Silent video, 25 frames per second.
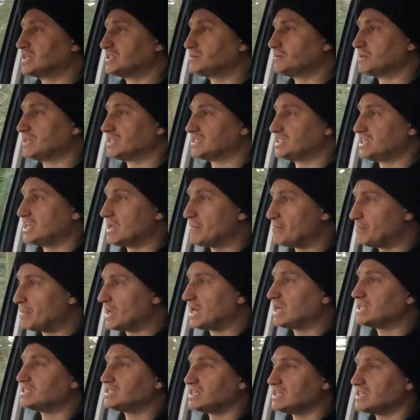It's, it's the
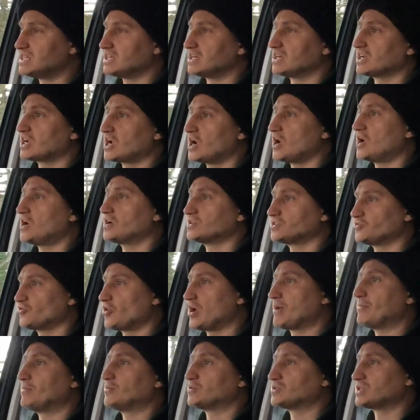ability that the cars
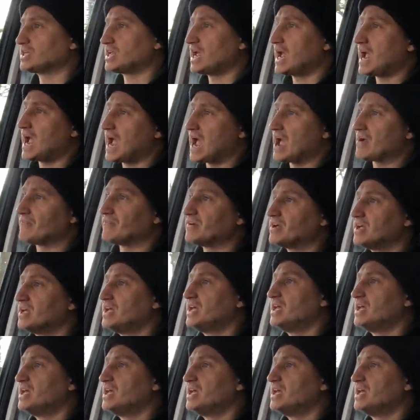are able to have.